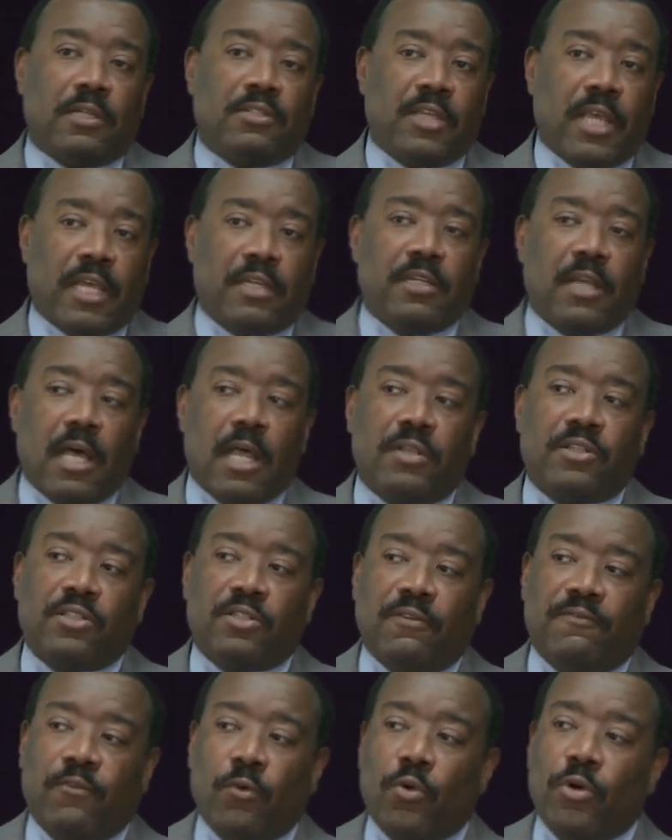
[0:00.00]
technologies
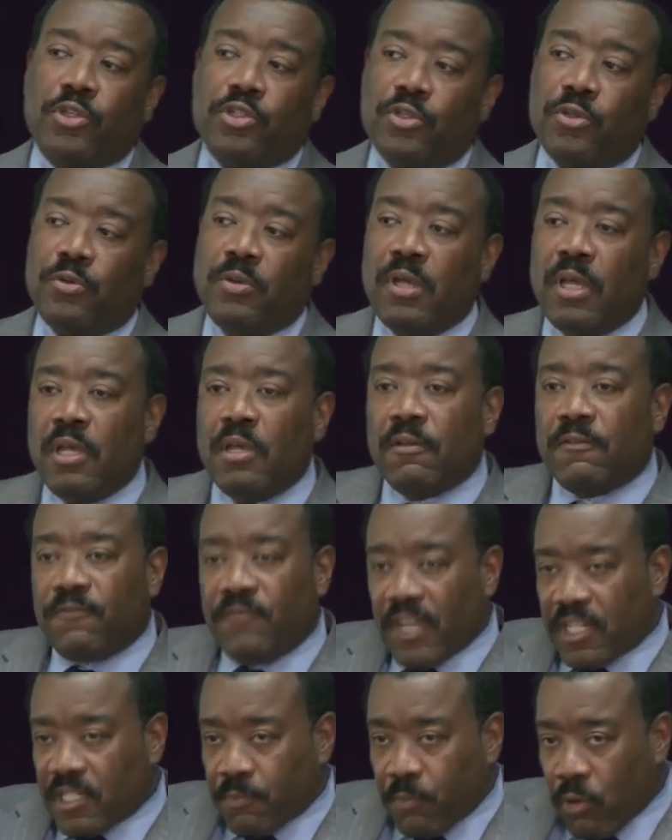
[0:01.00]
afford you
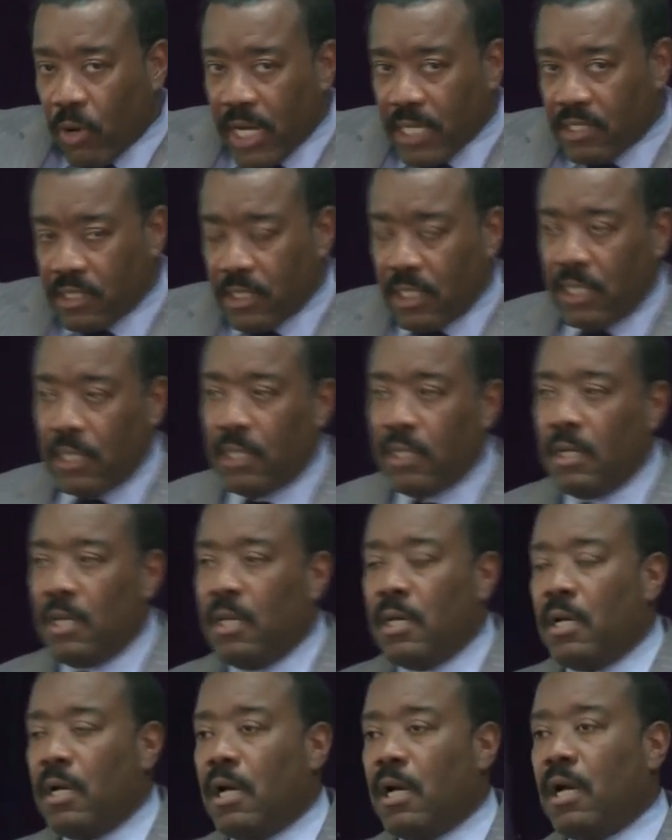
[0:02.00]
fixed pricing
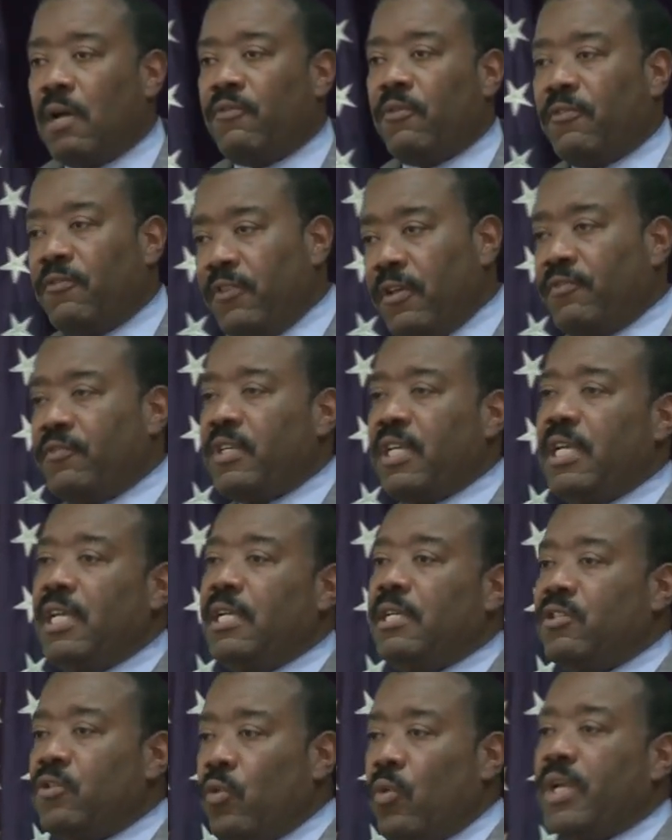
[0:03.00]
uh, for
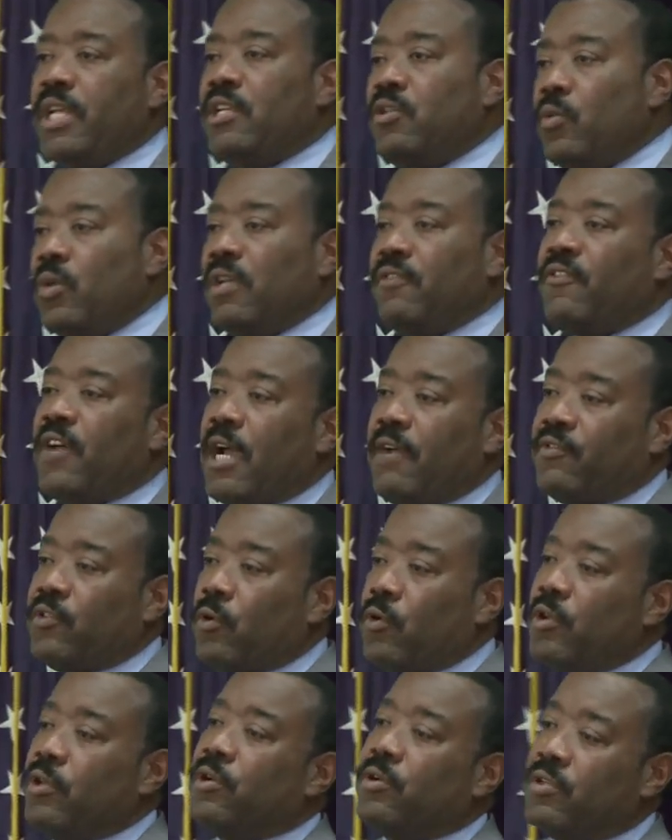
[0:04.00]
15, 20, 25,
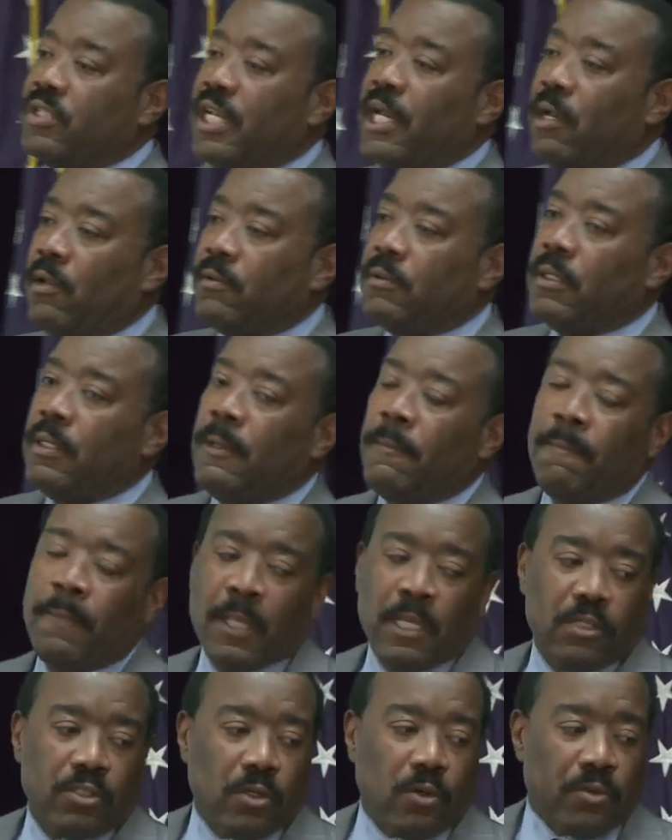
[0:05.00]
30 years out.
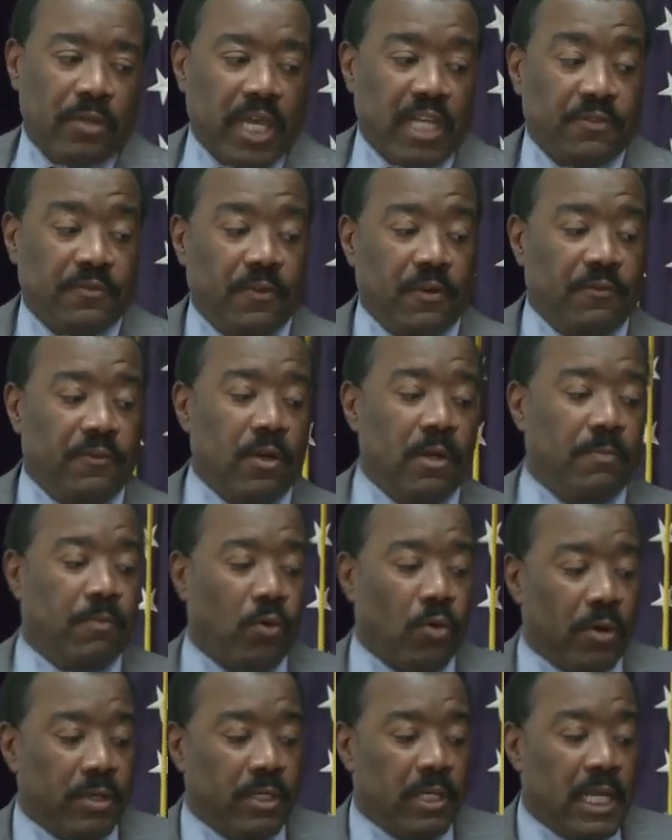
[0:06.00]
So that's very, very
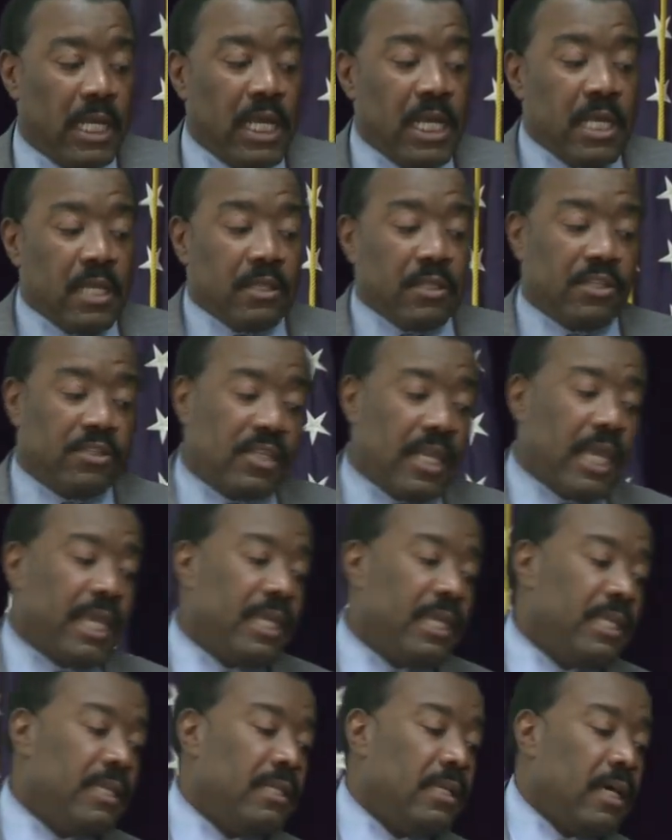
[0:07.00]
important. The
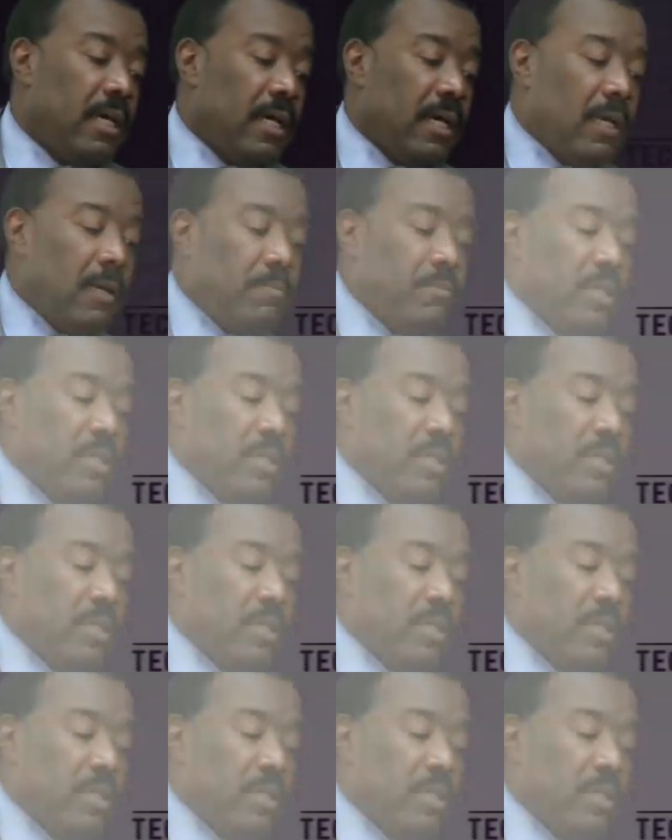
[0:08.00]
second um,